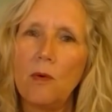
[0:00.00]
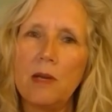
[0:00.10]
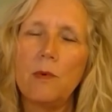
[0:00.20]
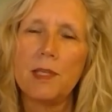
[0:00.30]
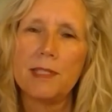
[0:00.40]

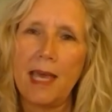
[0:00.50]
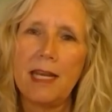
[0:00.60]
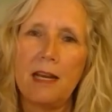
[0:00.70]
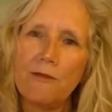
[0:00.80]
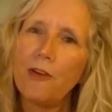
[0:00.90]
It was that
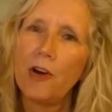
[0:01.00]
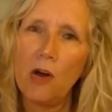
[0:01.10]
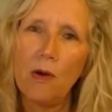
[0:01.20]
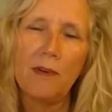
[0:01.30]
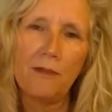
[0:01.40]

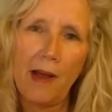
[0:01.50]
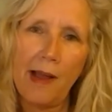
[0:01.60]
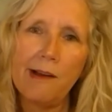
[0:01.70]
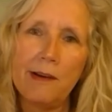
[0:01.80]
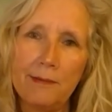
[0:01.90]
inferno of a
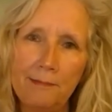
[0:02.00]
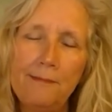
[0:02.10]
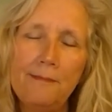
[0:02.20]
fire.